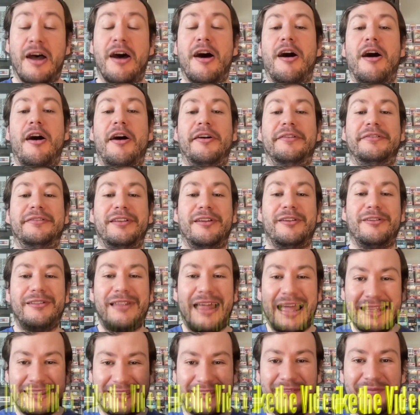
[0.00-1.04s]
Also,
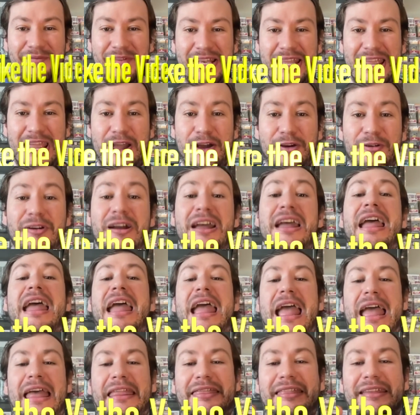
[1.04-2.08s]
like the video,
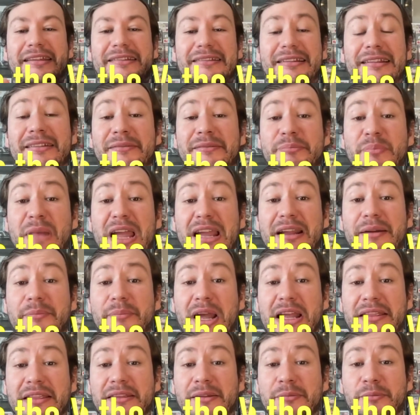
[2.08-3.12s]
and this is Mega
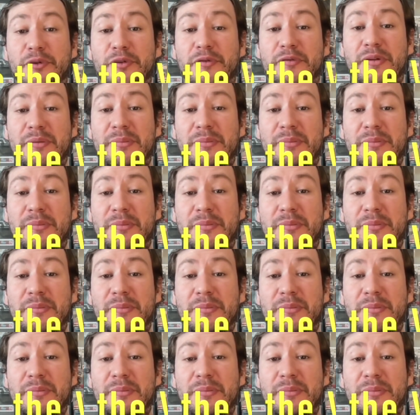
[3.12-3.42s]
Mike the Movie